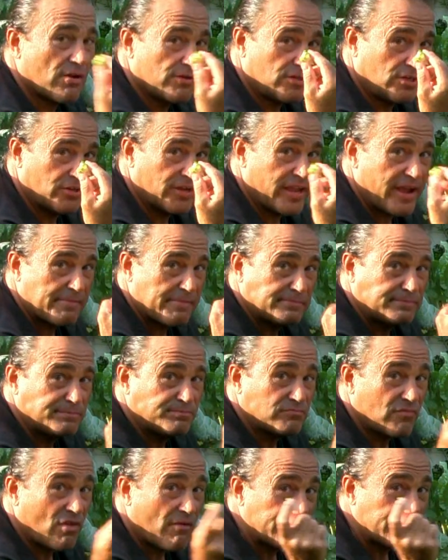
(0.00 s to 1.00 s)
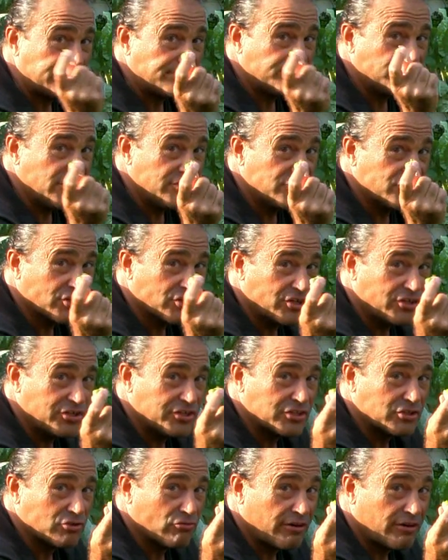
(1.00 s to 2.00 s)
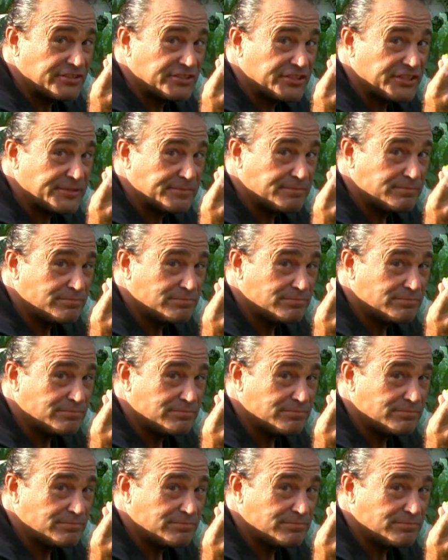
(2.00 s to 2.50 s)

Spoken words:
Oh yeah, these are good and crunchy.